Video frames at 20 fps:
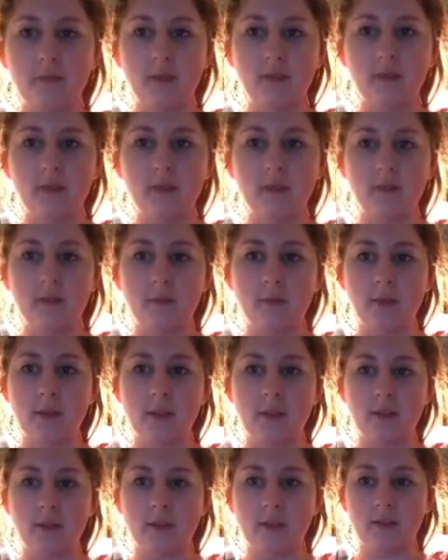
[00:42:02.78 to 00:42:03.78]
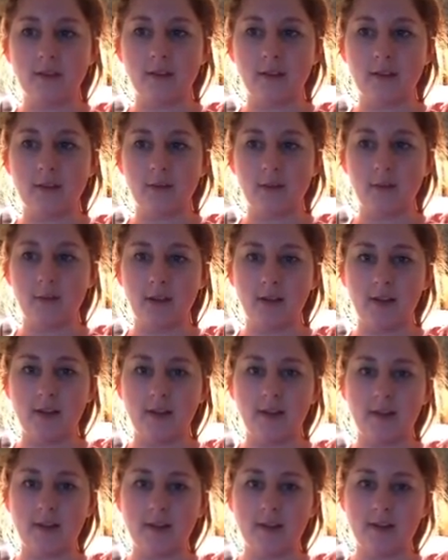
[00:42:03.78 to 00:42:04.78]
Something to celebrate
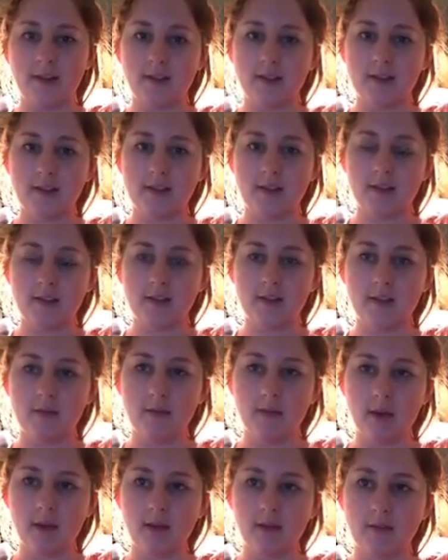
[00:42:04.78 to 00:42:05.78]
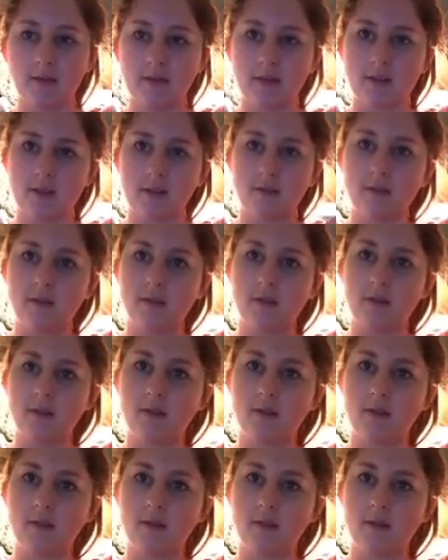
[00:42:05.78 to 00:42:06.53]
the milestone.